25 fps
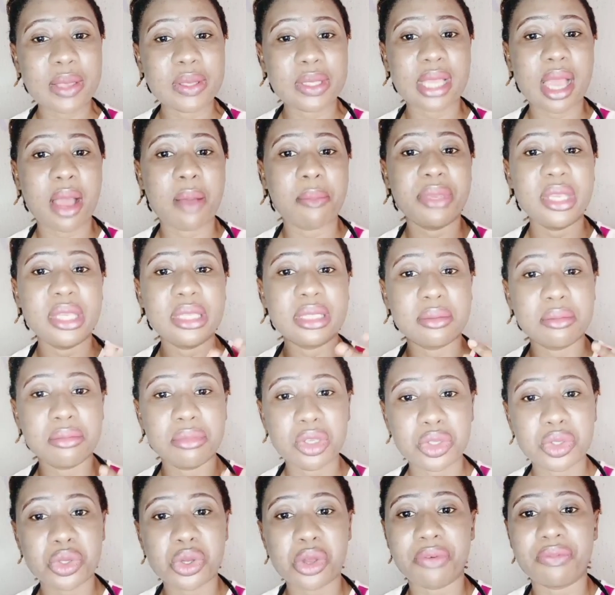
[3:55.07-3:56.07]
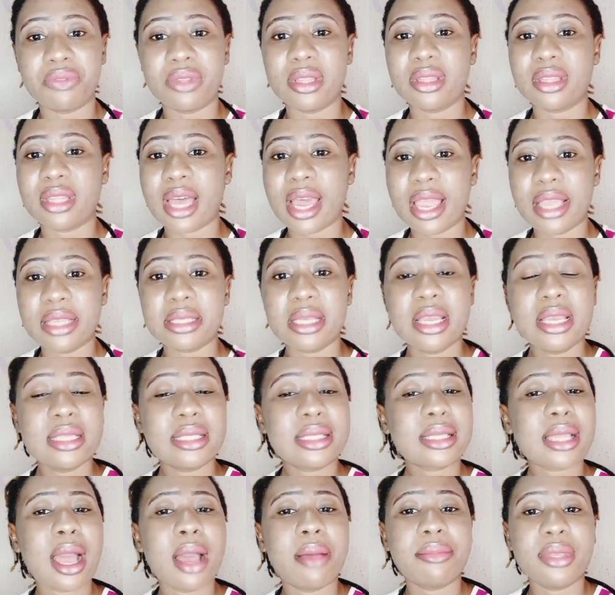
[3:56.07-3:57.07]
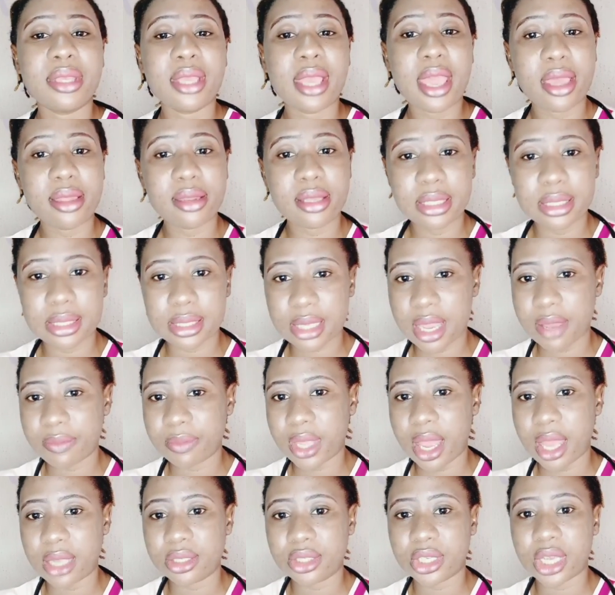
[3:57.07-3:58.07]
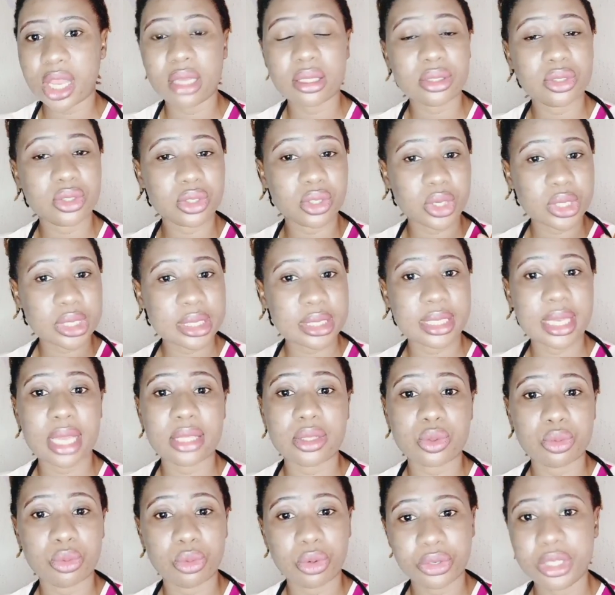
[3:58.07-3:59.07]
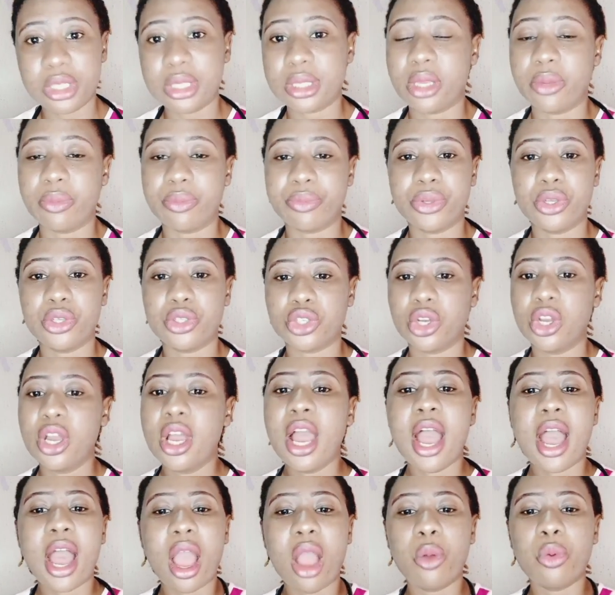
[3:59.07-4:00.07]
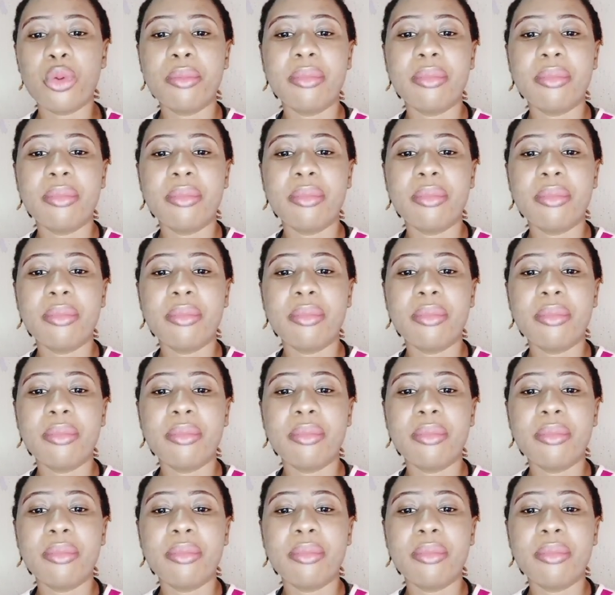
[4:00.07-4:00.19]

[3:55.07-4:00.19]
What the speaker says: It can be in the middle of the night, it can be anytime that our child just starts running temperature, and